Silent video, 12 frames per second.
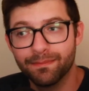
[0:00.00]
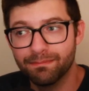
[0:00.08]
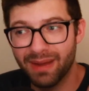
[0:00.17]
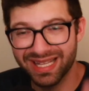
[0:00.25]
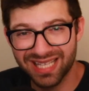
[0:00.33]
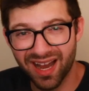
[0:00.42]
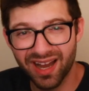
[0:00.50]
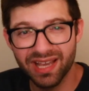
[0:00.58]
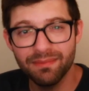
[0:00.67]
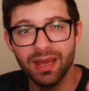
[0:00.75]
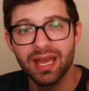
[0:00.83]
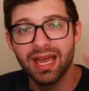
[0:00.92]
my
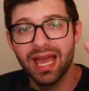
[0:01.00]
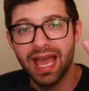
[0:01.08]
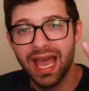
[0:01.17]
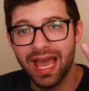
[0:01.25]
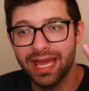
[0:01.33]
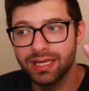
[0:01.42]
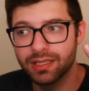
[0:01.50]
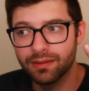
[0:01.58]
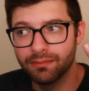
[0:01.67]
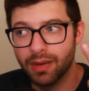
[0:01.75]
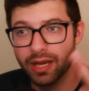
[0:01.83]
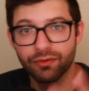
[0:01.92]
time, and
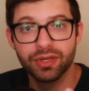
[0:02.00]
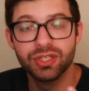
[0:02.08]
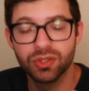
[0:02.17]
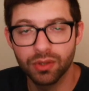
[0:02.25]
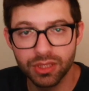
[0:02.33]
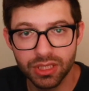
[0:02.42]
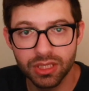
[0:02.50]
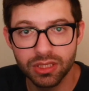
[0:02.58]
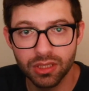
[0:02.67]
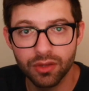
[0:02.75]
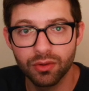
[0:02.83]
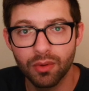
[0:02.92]
my
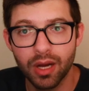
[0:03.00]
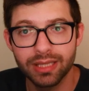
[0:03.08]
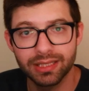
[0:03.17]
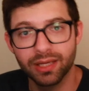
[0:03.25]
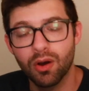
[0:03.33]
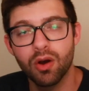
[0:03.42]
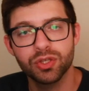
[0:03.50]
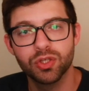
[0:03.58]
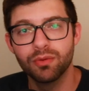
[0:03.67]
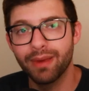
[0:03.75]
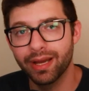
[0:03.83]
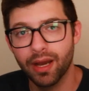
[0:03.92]
resources otherwise, like
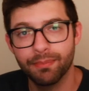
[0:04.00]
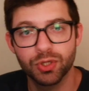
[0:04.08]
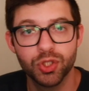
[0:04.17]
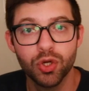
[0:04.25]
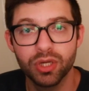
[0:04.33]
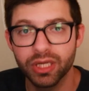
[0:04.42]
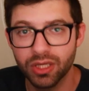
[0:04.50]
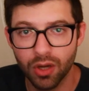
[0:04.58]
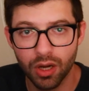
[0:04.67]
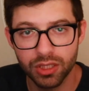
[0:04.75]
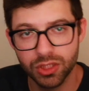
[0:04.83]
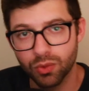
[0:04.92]
also my opportunity
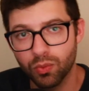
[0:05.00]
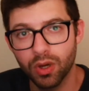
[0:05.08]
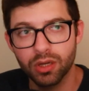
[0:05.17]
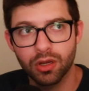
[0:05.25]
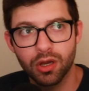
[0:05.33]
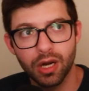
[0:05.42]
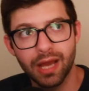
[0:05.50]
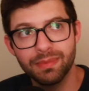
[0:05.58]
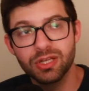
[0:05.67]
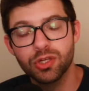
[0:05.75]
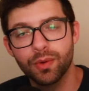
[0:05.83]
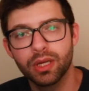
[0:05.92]
cost. So what could I
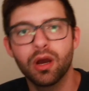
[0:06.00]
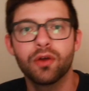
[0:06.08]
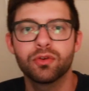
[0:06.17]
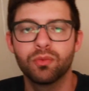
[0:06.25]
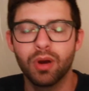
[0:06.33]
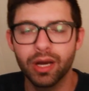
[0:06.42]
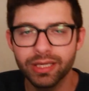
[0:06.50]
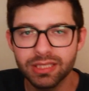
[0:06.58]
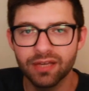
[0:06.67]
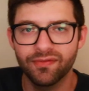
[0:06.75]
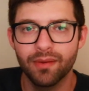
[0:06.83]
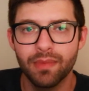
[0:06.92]
be doing otherwise
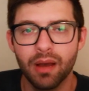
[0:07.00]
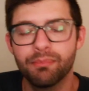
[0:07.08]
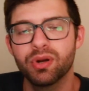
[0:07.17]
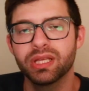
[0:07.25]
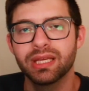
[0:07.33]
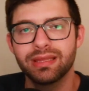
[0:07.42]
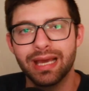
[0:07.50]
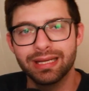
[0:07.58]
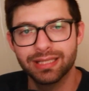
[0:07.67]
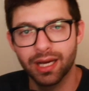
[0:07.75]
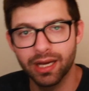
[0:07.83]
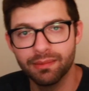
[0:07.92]
if I'm not putting in
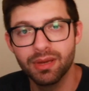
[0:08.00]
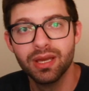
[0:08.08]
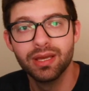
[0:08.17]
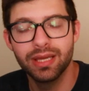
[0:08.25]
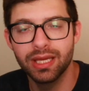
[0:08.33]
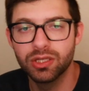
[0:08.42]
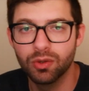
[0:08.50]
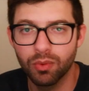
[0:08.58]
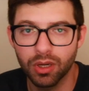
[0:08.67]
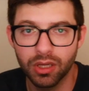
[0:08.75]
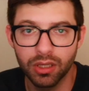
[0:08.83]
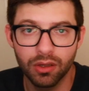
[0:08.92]
that time into
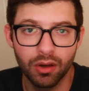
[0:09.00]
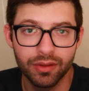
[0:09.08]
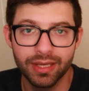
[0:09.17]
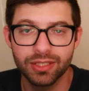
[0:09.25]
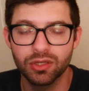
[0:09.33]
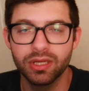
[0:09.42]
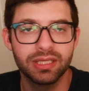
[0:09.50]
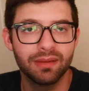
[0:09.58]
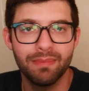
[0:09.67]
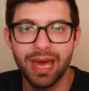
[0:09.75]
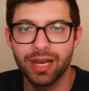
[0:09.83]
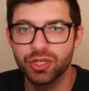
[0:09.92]
working on this or into
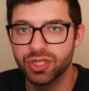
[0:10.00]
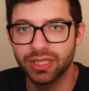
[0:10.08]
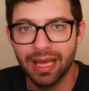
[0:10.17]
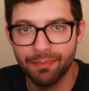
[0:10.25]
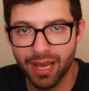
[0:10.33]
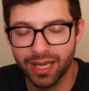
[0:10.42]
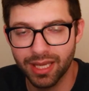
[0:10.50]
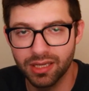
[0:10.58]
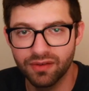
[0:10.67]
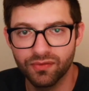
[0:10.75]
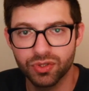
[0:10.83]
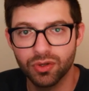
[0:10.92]
managing that backend
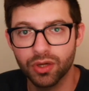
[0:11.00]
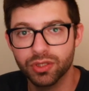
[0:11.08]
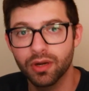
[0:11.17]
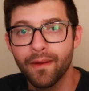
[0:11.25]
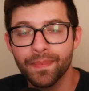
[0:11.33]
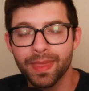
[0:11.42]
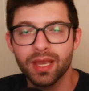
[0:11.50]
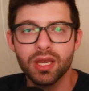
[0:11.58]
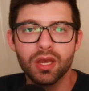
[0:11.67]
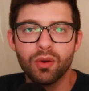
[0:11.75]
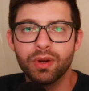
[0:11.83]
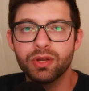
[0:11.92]
infrastructure?
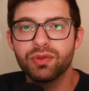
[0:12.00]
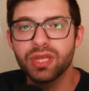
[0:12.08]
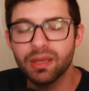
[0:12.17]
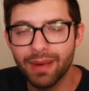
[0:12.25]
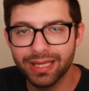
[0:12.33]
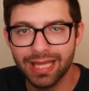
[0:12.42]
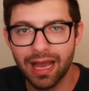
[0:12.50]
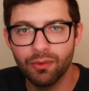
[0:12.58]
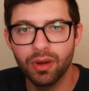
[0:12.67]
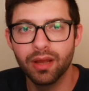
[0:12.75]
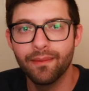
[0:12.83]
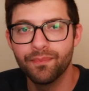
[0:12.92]
When you think about it that
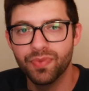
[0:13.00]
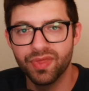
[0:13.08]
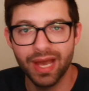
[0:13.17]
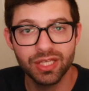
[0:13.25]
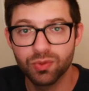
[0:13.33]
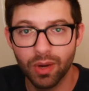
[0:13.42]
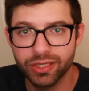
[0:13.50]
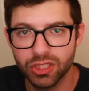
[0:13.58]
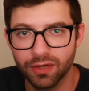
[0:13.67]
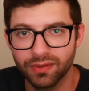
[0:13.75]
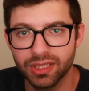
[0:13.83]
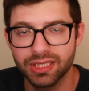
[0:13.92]
way, that's why
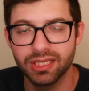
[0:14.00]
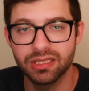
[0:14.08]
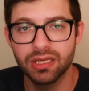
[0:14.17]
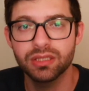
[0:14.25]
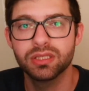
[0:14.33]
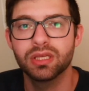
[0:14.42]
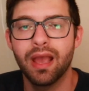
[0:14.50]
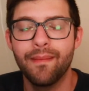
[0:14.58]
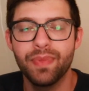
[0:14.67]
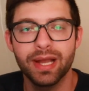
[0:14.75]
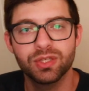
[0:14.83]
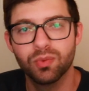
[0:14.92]
serverless exists,
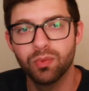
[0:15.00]
and that's